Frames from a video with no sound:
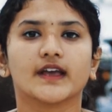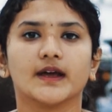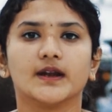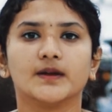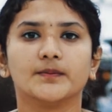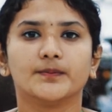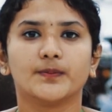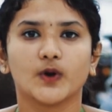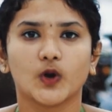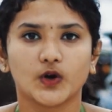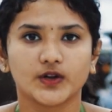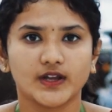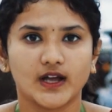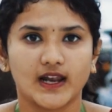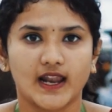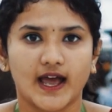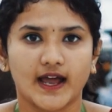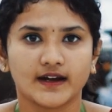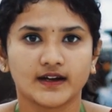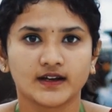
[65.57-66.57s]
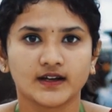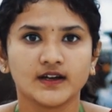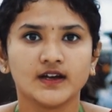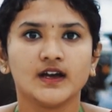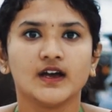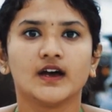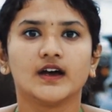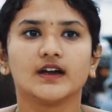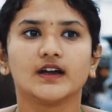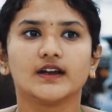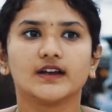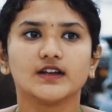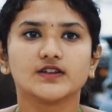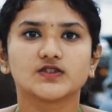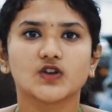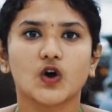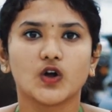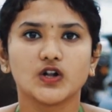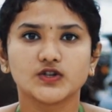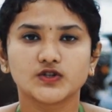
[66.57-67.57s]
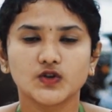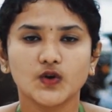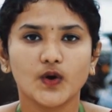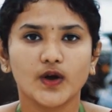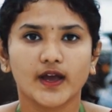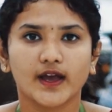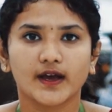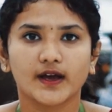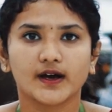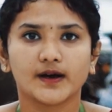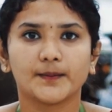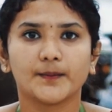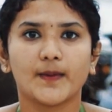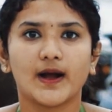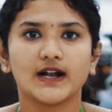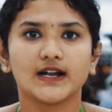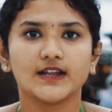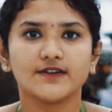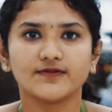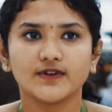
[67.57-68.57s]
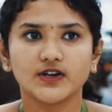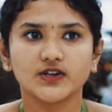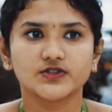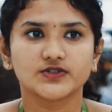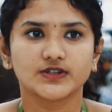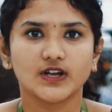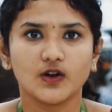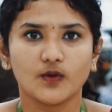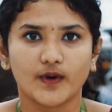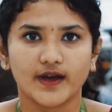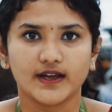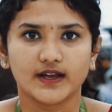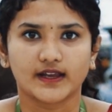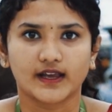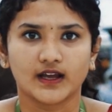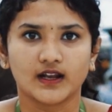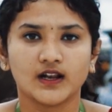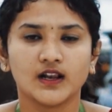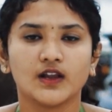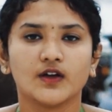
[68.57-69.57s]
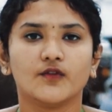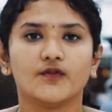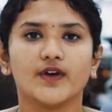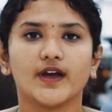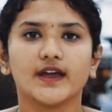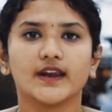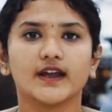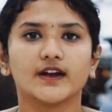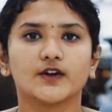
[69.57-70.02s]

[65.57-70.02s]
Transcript: can plow the land. It is also a multifunctional vehicle where